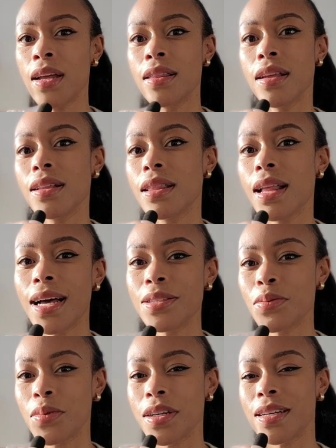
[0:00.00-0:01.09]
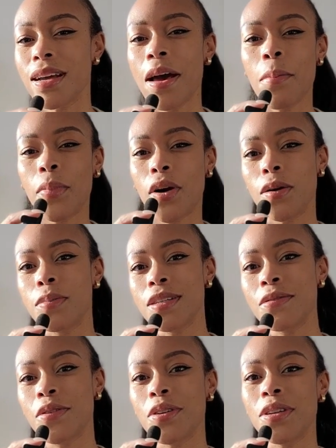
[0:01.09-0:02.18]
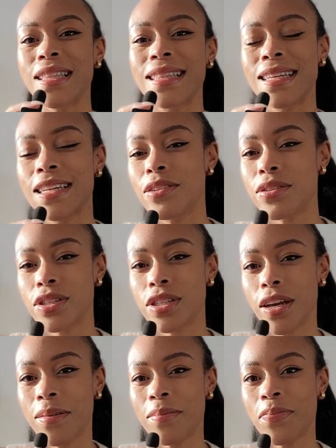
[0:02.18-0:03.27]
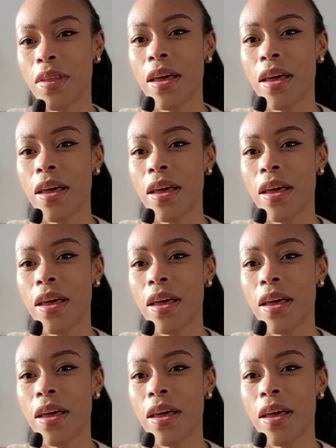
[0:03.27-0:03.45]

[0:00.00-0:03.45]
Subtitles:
Now, the last one, purposeful leadership.